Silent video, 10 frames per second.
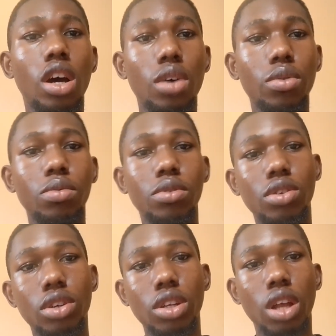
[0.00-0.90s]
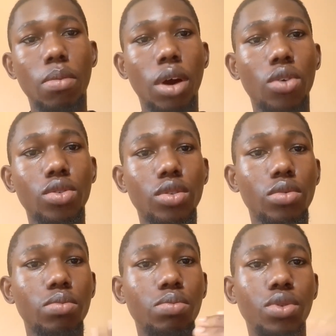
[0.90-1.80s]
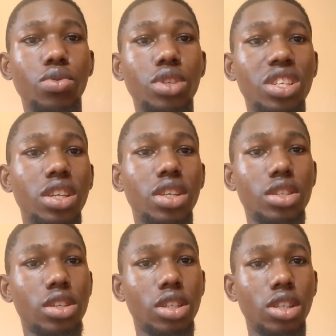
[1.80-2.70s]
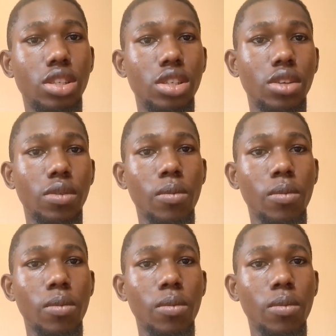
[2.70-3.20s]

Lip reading: I will be talking about building a strategy.